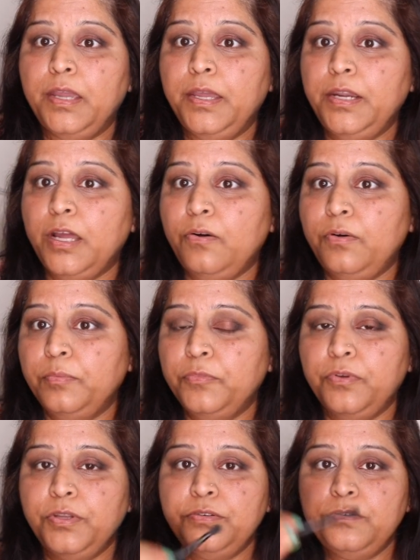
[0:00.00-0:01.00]
And now I'm
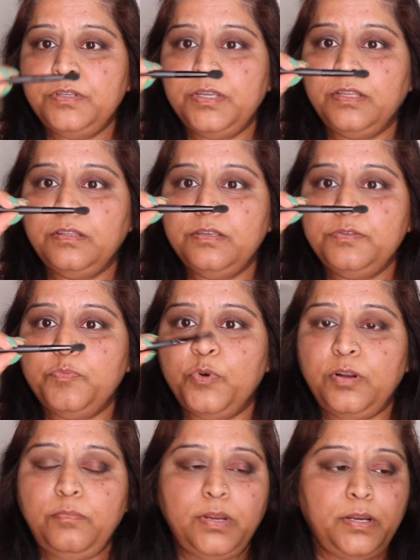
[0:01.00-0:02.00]
going to take this
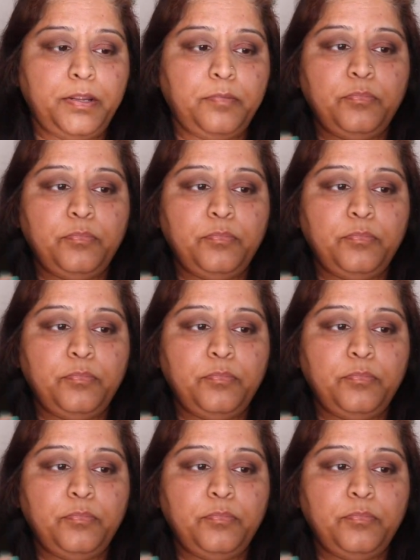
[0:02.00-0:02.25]
small blending